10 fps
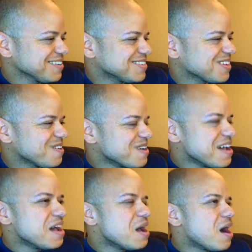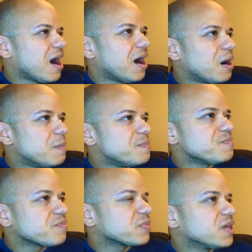So,
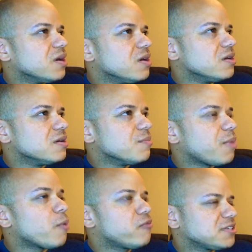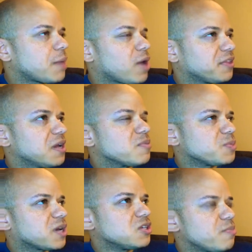but the reason I brought that up is
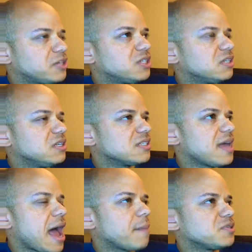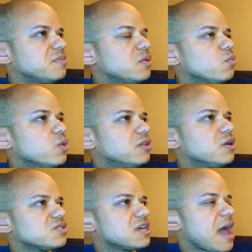because you're mentioning these gaps. I mean, would
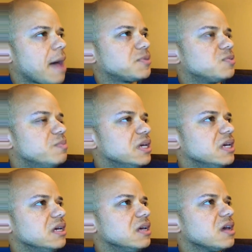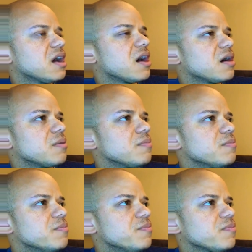those gaps be
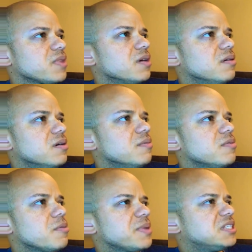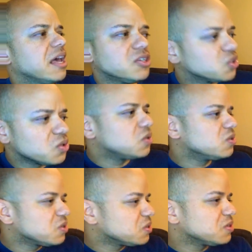the
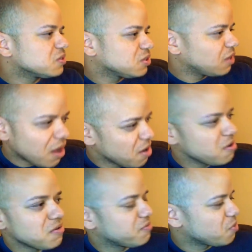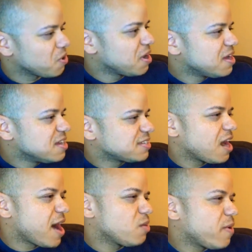potential to love, or
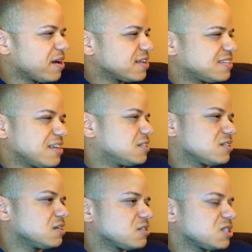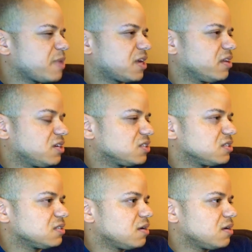I don't want to see. It's just speculation.